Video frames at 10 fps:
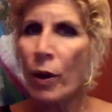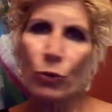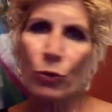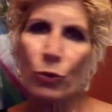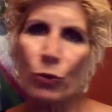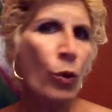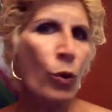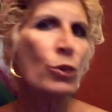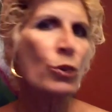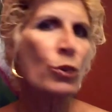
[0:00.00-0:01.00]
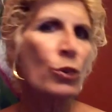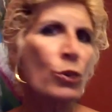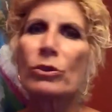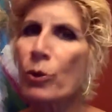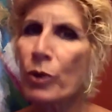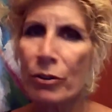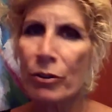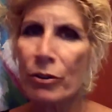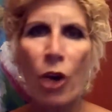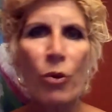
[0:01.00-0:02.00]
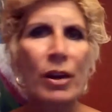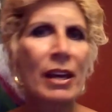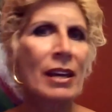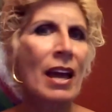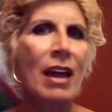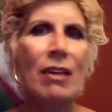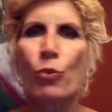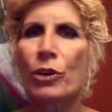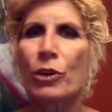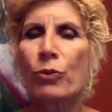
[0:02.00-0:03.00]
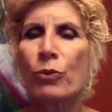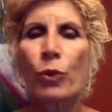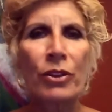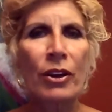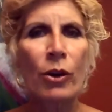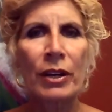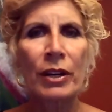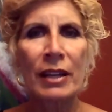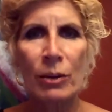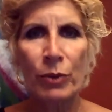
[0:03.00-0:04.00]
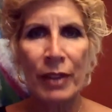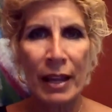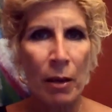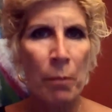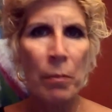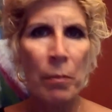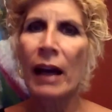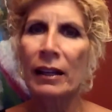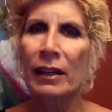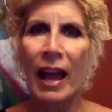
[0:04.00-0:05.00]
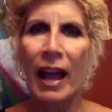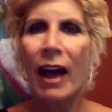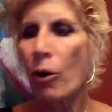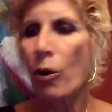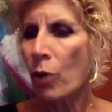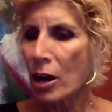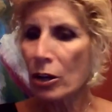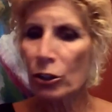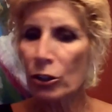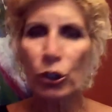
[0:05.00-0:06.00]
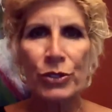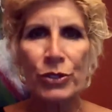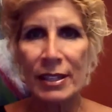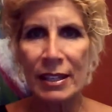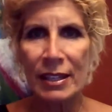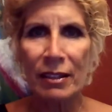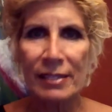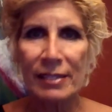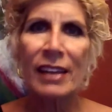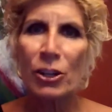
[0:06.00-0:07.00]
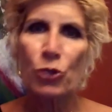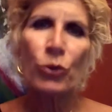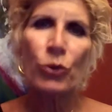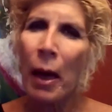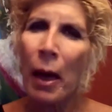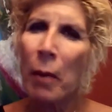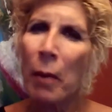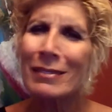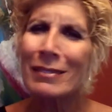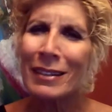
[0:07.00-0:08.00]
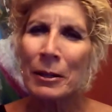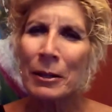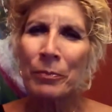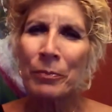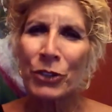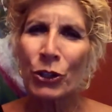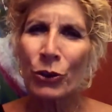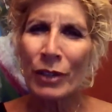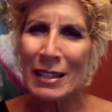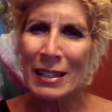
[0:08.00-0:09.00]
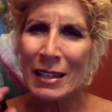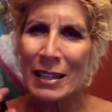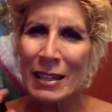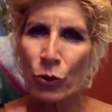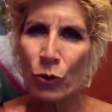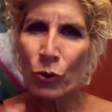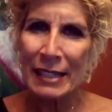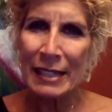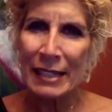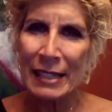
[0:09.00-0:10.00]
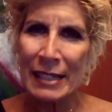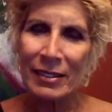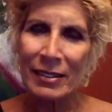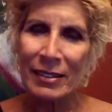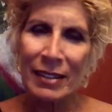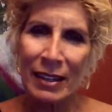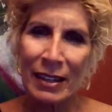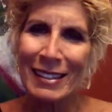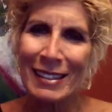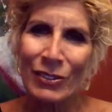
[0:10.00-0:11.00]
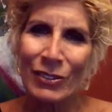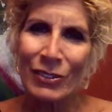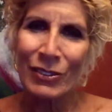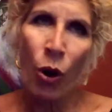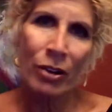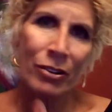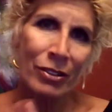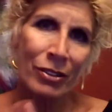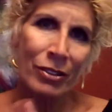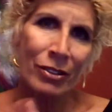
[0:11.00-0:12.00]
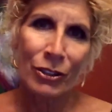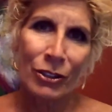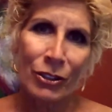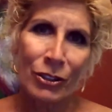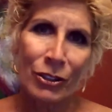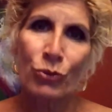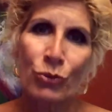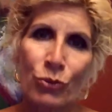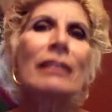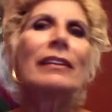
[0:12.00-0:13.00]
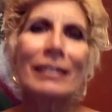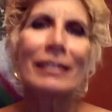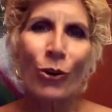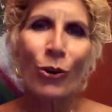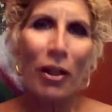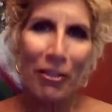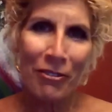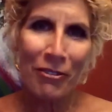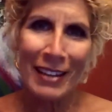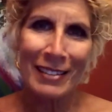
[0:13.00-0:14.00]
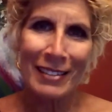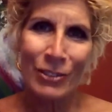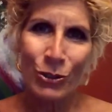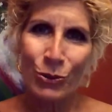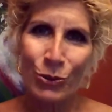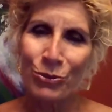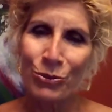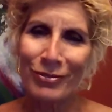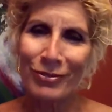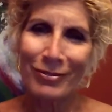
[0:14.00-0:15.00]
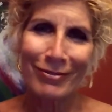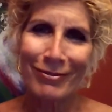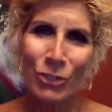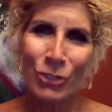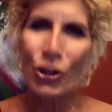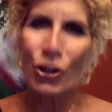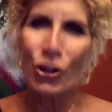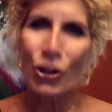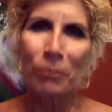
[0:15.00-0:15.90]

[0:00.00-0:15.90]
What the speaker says: what's the weather like where they're going, and what are they going to need when they come back, and how closely can I schedule them, and the nitty-gritty details that assistants are uniquely qualified to know.